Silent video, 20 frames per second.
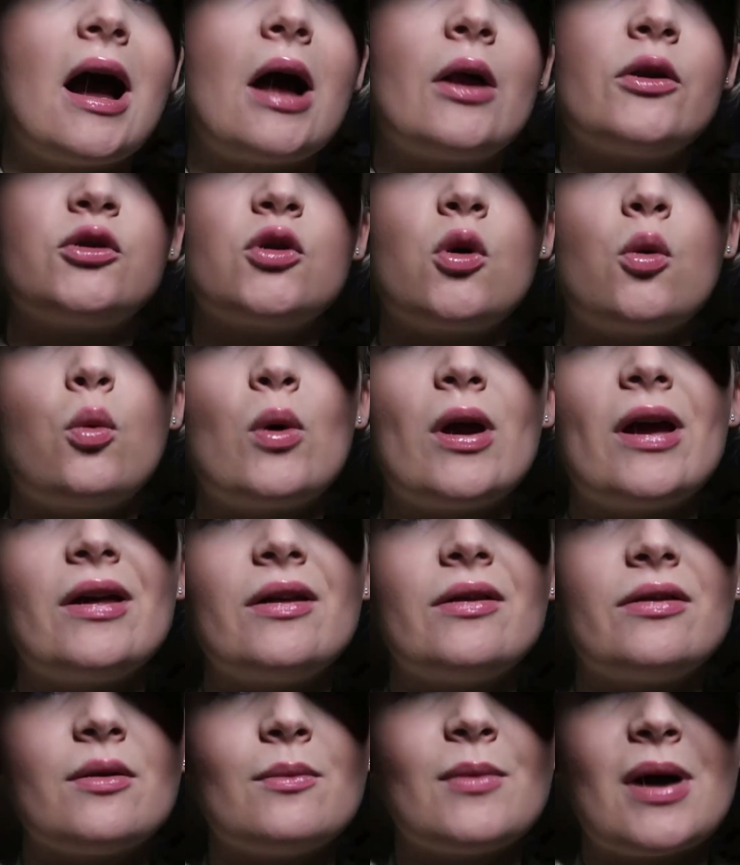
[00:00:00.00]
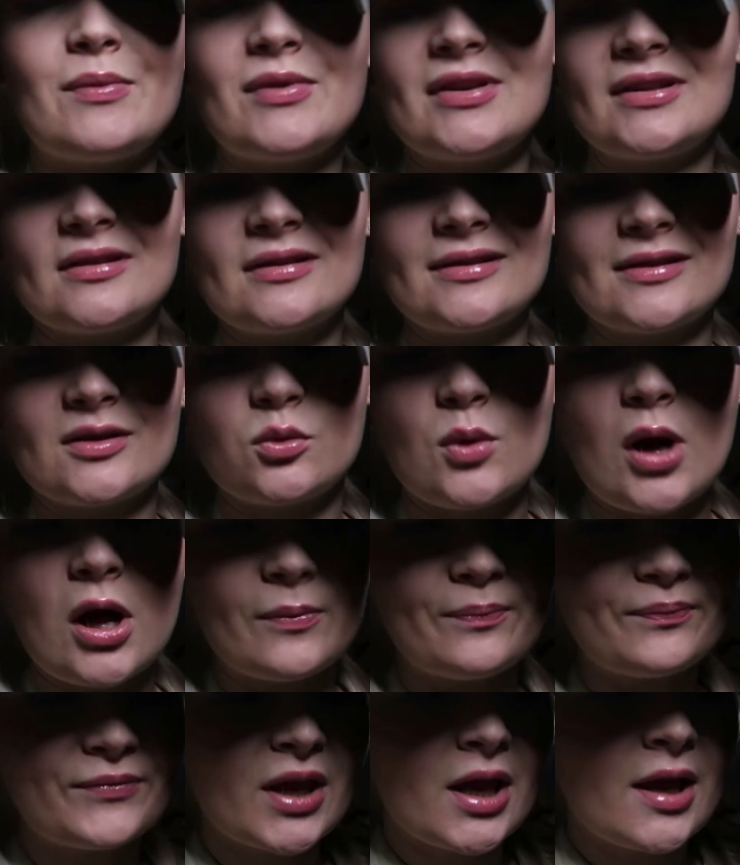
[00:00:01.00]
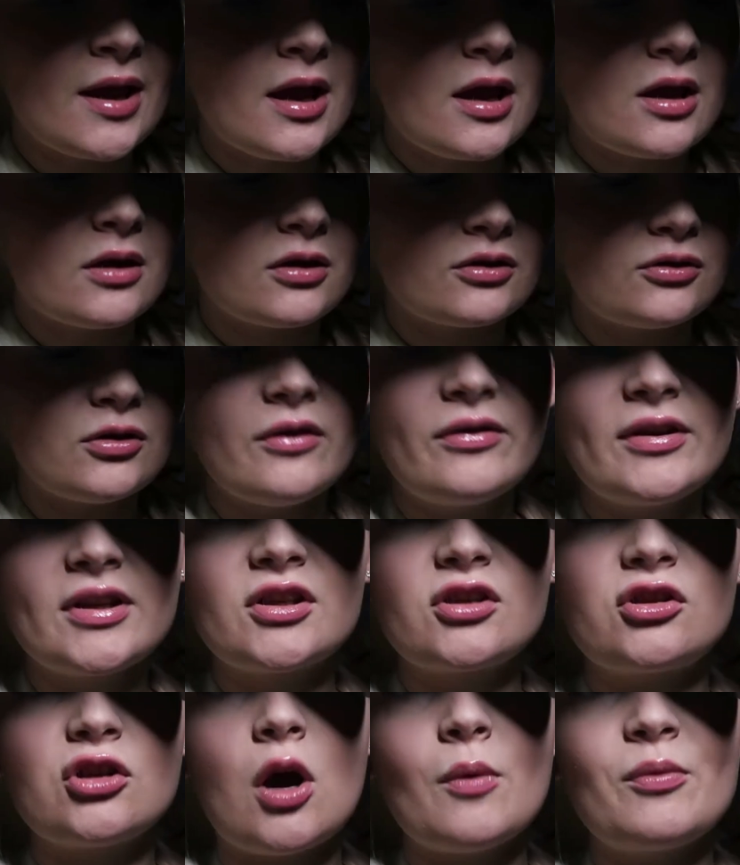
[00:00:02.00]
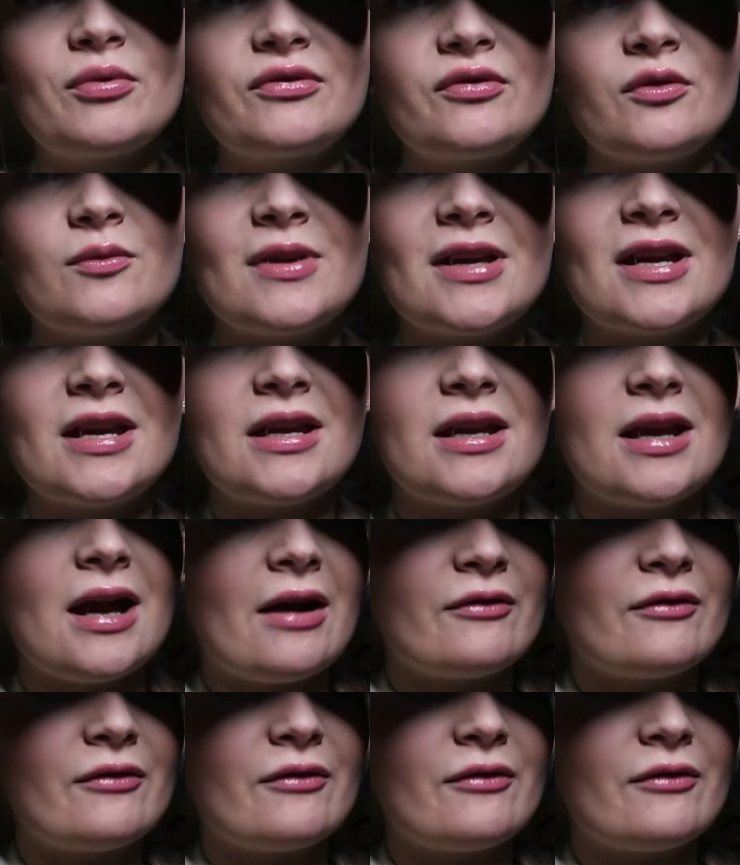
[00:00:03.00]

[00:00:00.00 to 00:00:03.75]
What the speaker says: and with my business as well, because nothing stops for me.